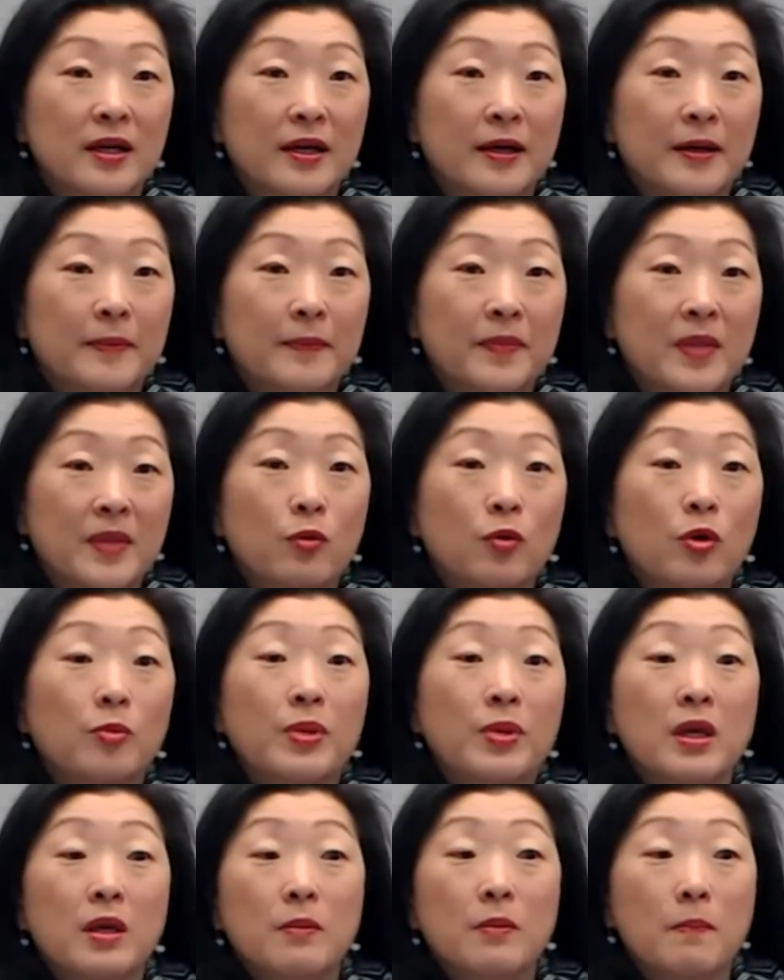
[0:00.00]
Um, it
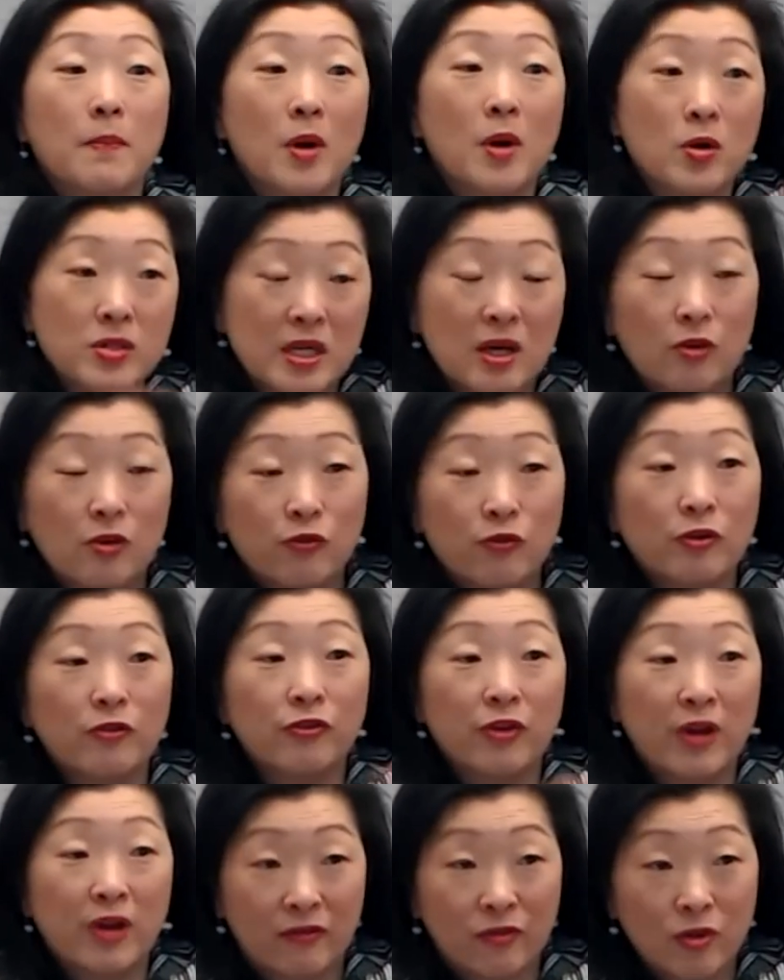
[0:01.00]
will be most
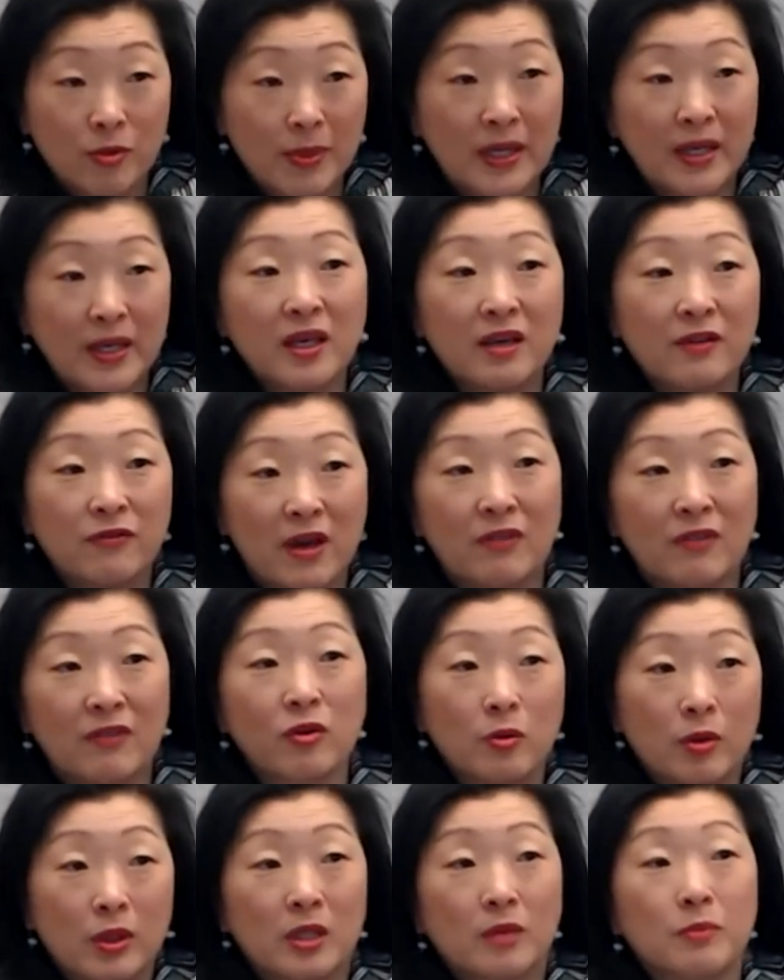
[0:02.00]
helpful for everybody if
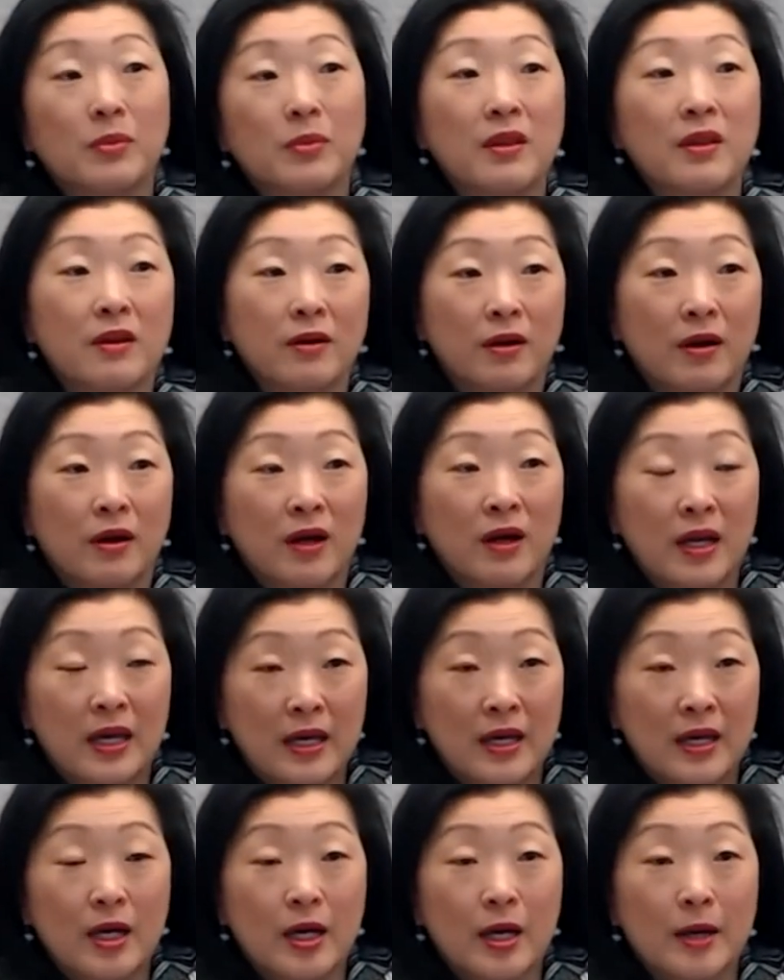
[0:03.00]
everyone can be there
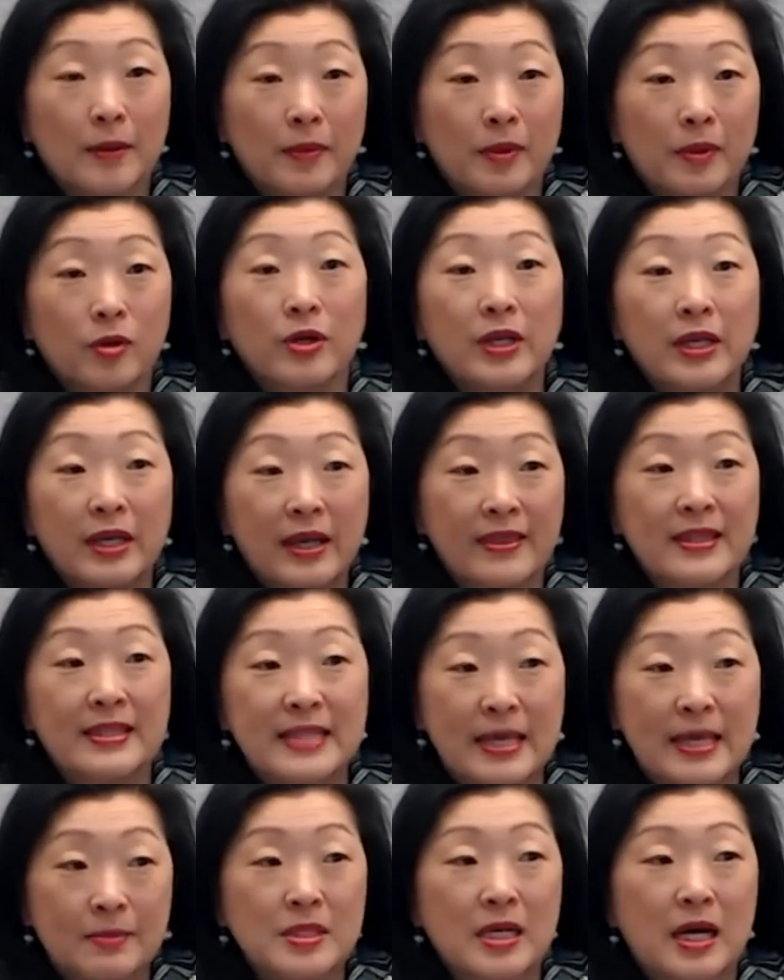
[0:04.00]
um, learning at the
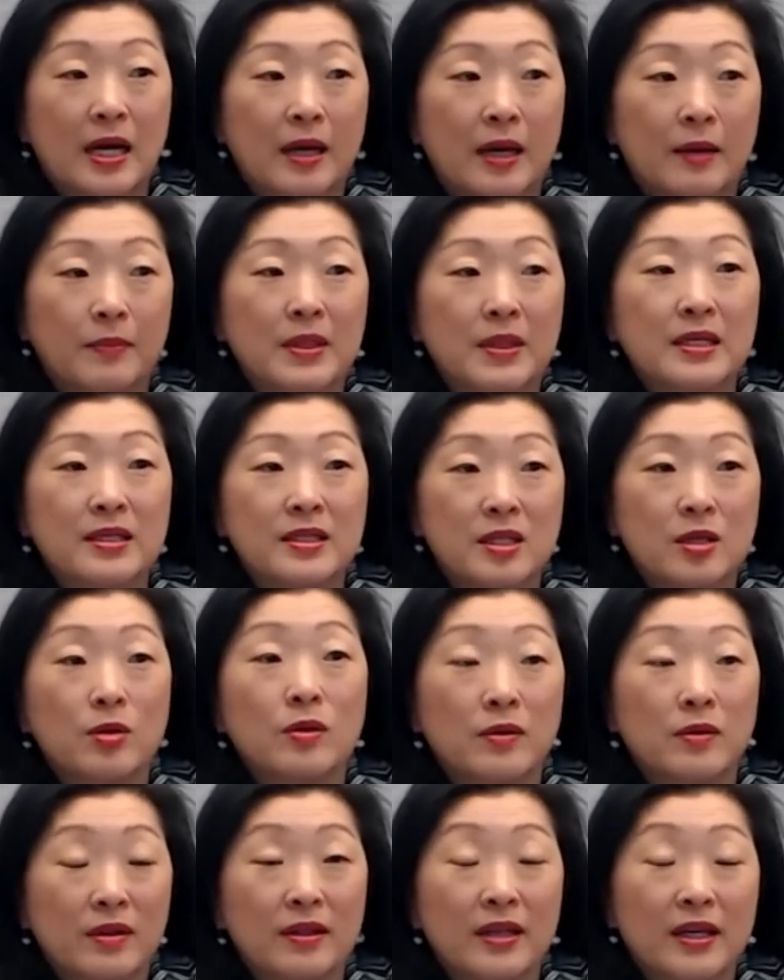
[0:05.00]
same time because, it,
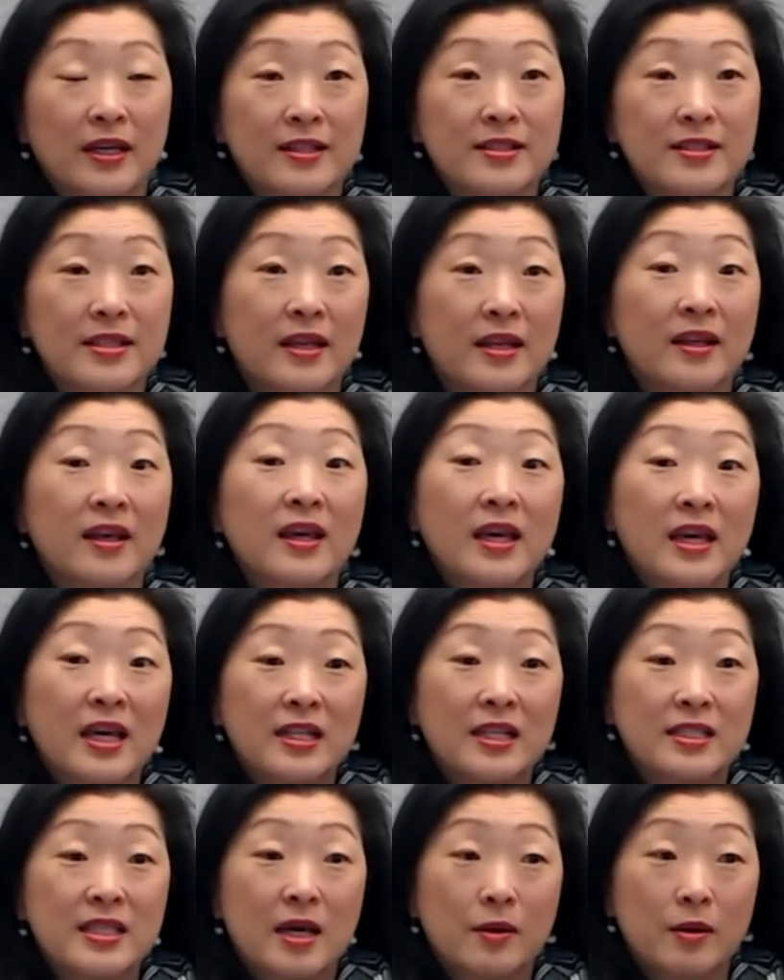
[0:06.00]
like I said,
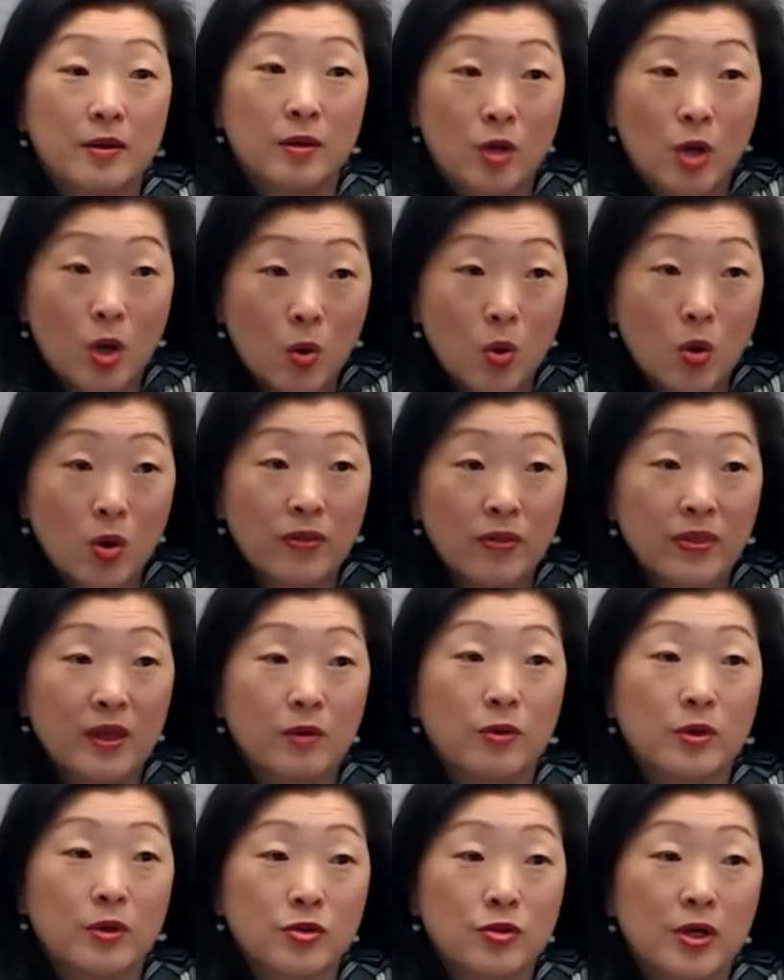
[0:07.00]
it's that cohort
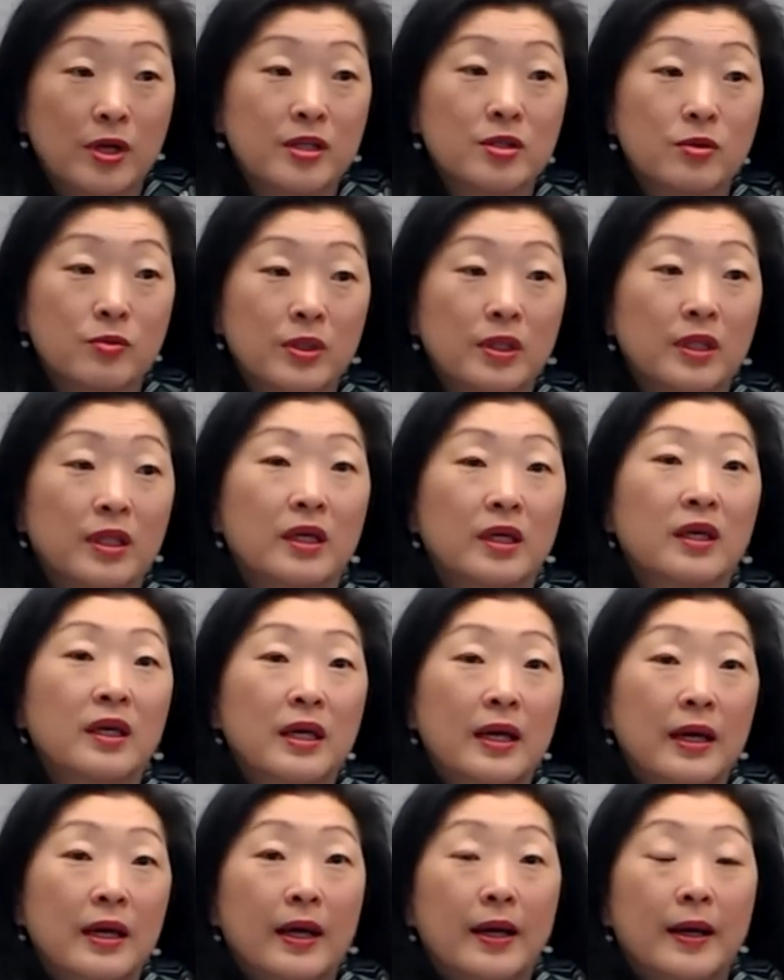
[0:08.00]
that we're trying to really
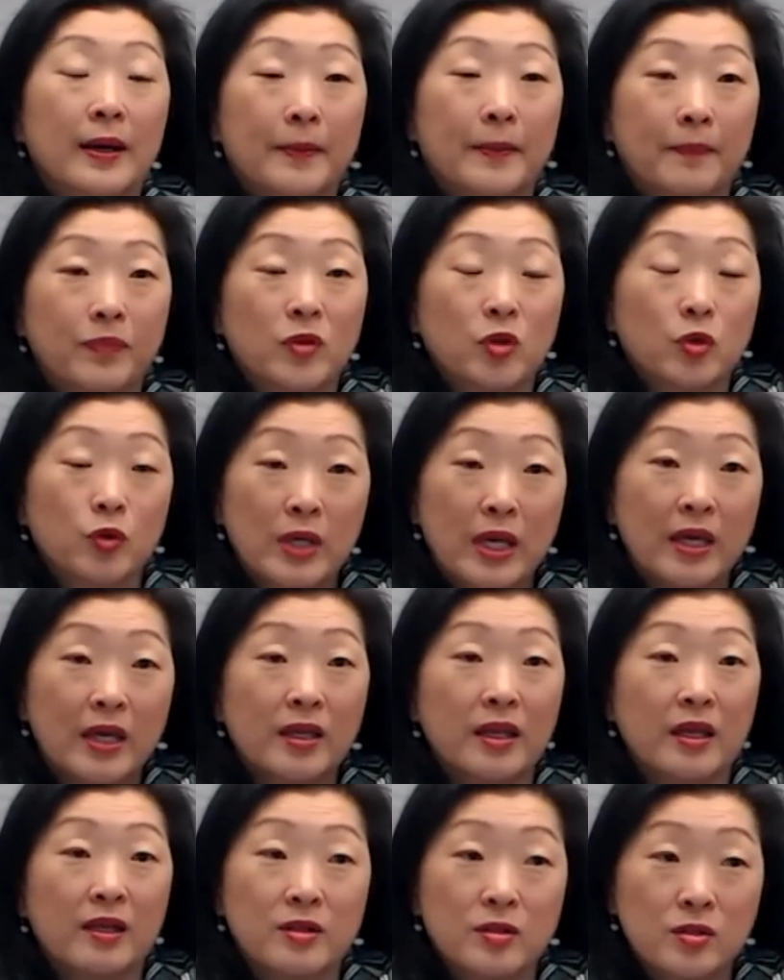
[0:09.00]
um,
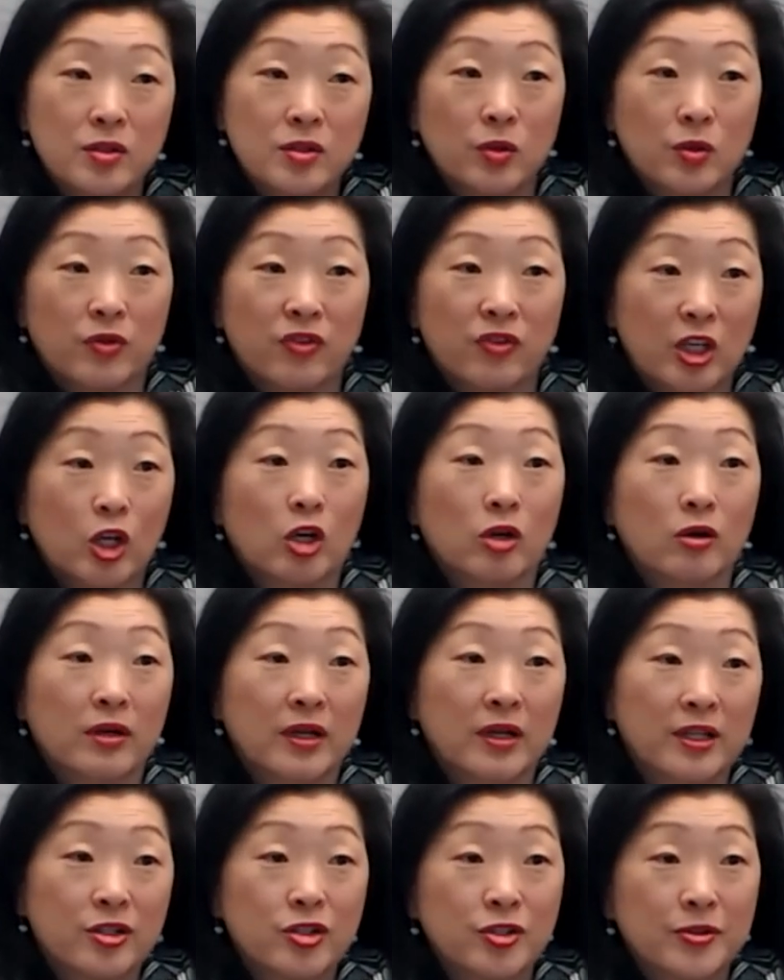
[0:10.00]
create and sort of
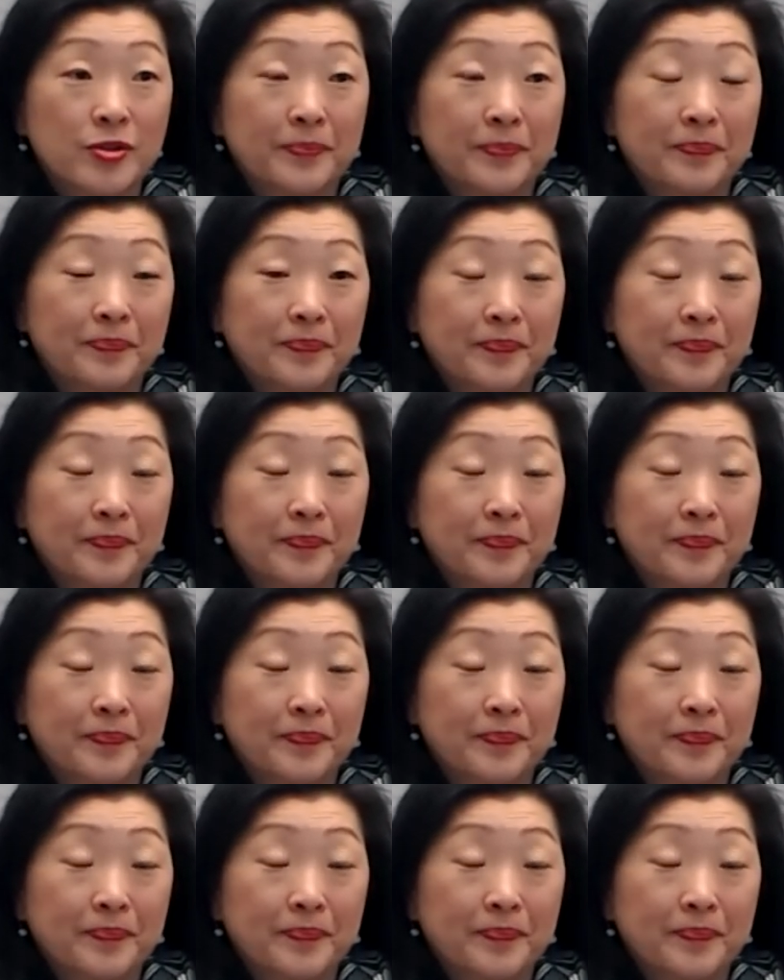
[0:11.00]
encourage.